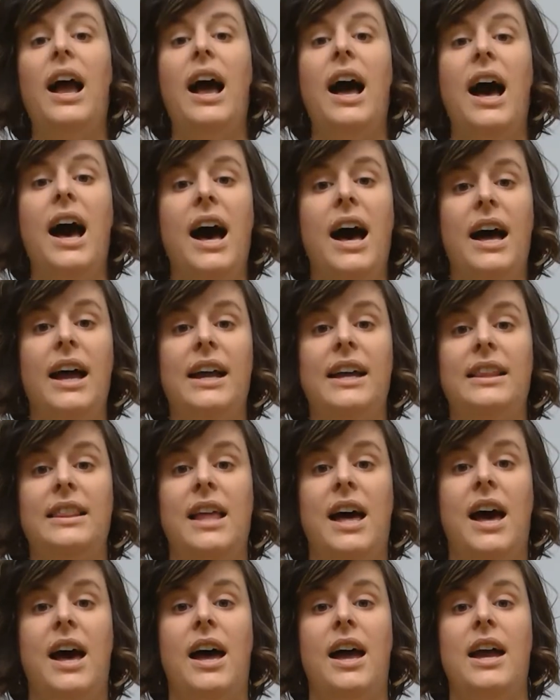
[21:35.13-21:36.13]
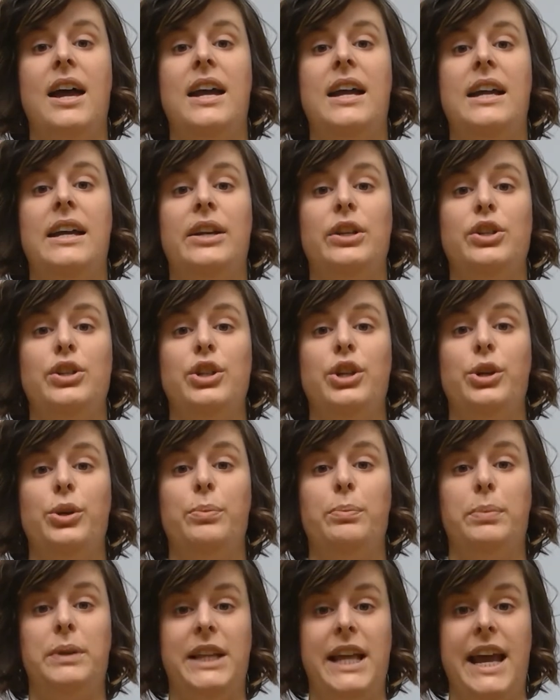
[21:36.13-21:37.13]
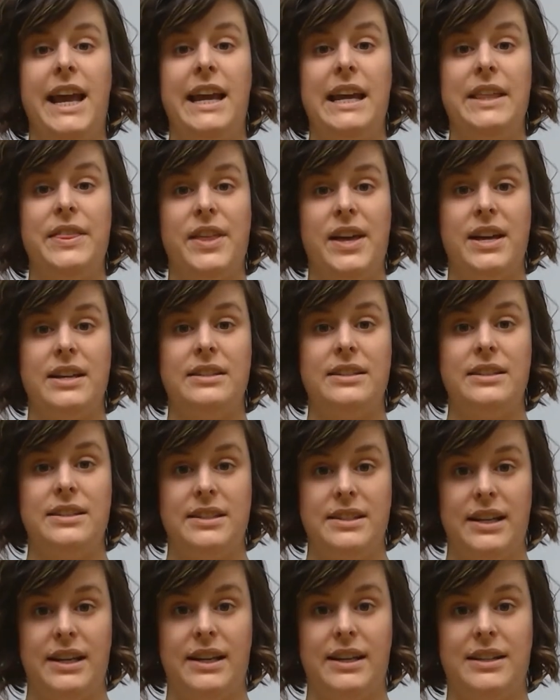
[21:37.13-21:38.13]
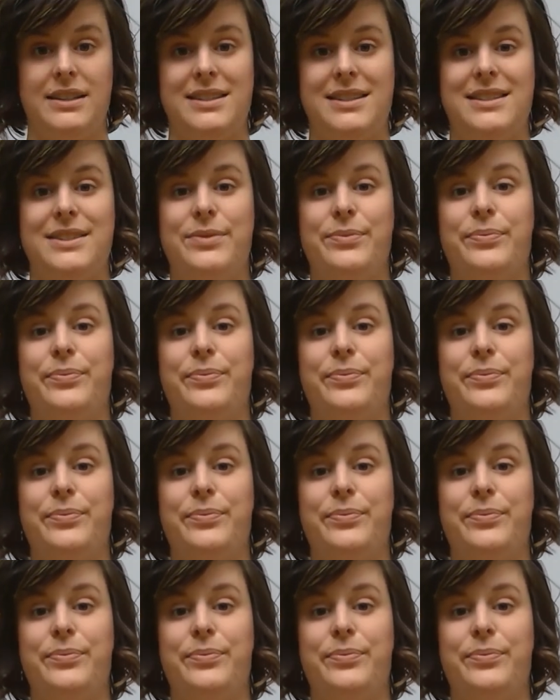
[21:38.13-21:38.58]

I like to play the sticks.